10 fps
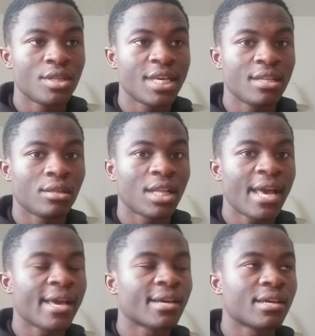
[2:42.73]
they
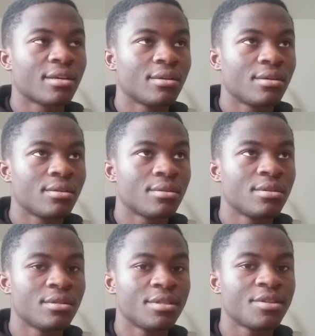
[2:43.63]
lack
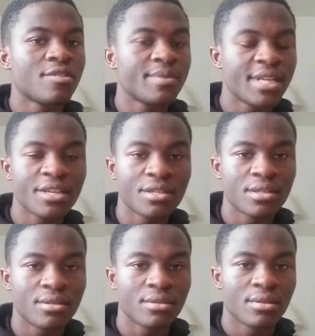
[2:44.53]
the
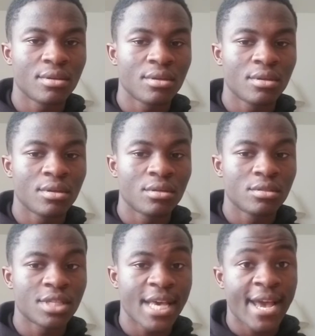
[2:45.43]
determination
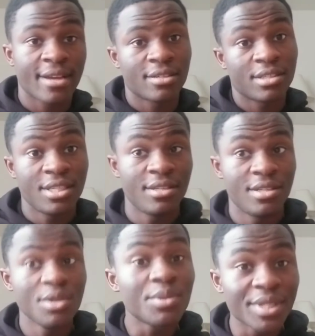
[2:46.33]
to actually
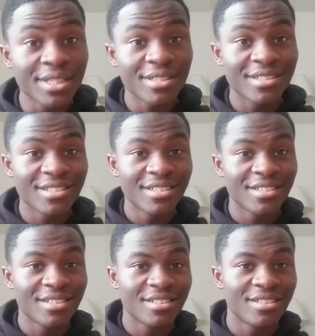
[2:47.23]
do it
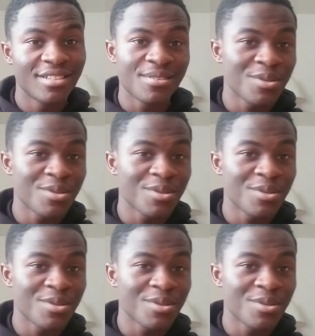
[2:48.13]
than